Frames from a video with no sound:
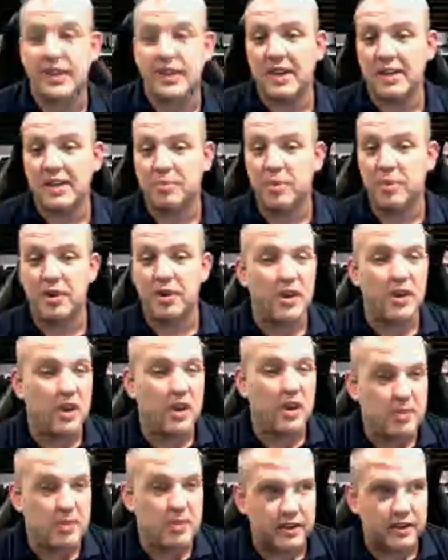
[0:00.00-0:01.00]
setting up on an
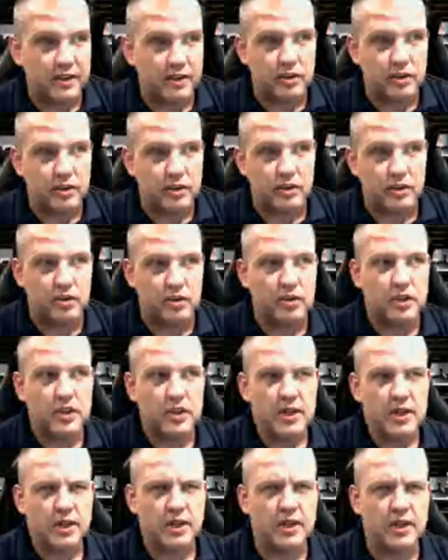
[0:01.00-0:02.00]
iPad or
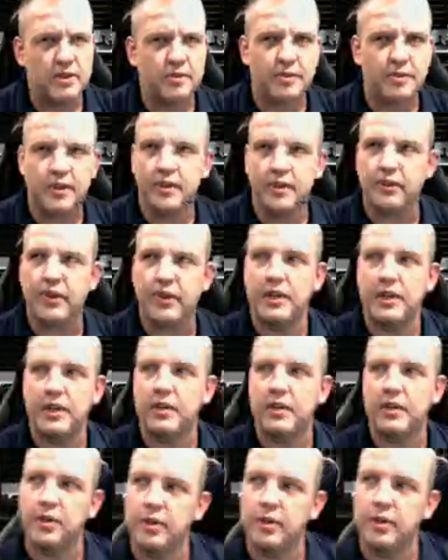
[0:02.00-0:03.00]
configuring
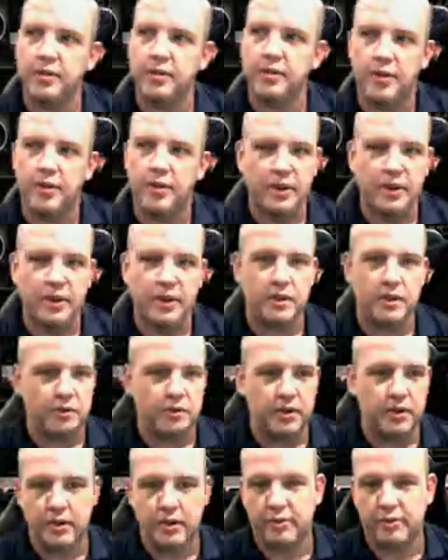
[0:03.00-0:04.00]
auto forwarding
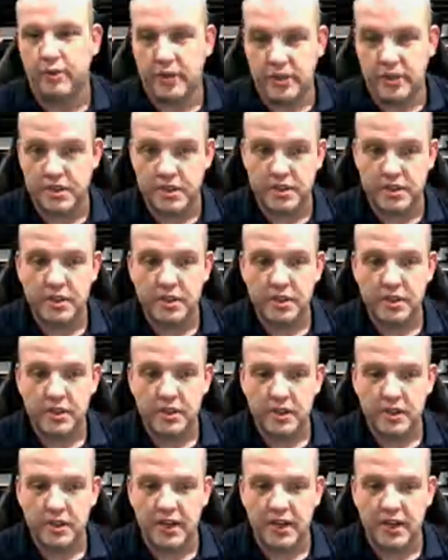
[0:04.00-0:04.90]
through to your fridge.